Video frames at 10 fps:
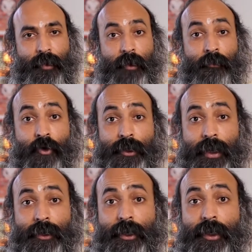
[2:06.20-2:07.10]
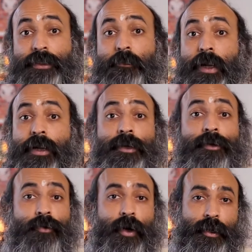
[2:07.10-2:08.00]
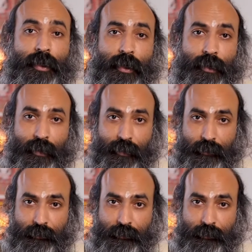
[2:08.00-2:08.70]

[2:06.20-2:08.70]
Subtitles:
Immortality is built into our DNA.